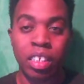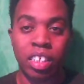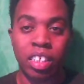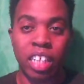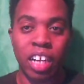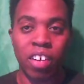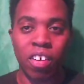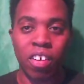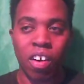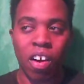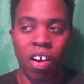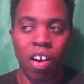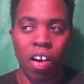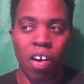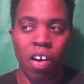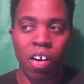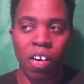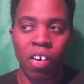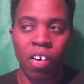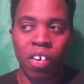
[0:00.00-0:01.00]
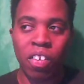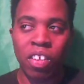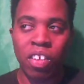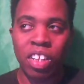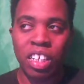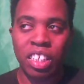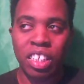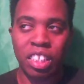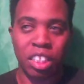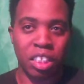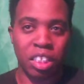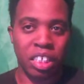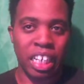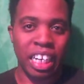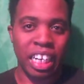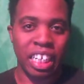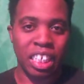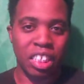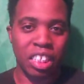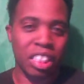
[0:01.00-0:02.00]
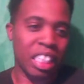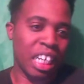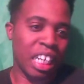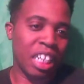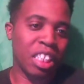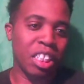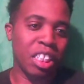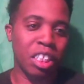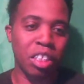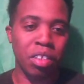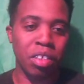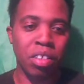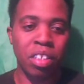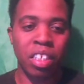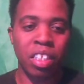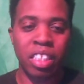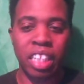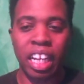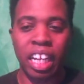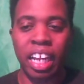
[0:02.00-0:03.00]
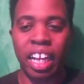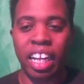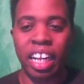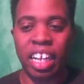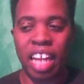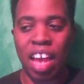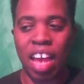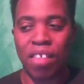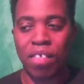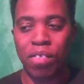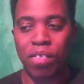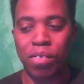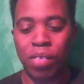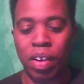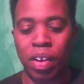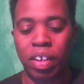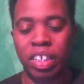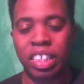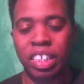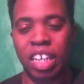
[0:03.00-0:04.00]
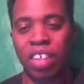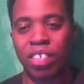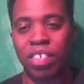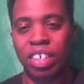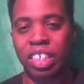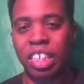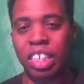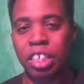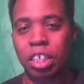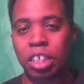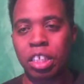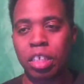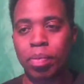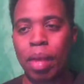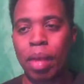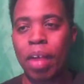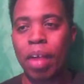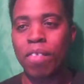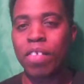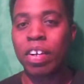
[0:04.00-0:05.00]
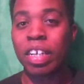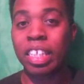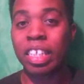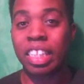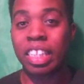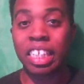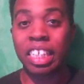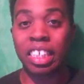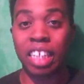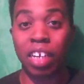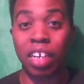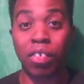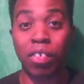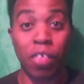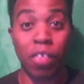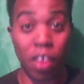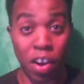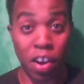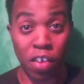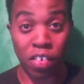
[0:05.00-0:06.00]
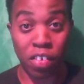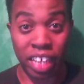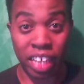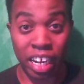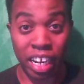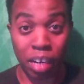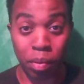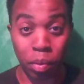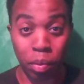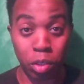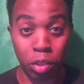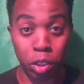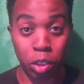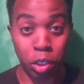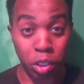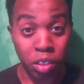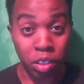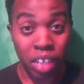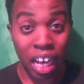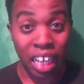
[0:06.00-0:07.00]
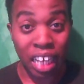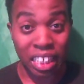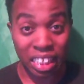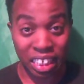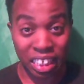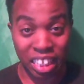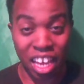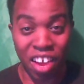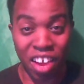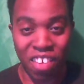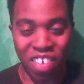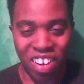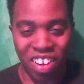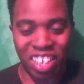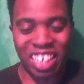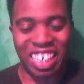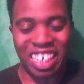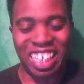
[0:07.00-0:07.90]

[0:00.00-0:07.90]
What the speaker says: They are all just like kind of just doing their thing and having various conversations about various things that are very relatable to 2007.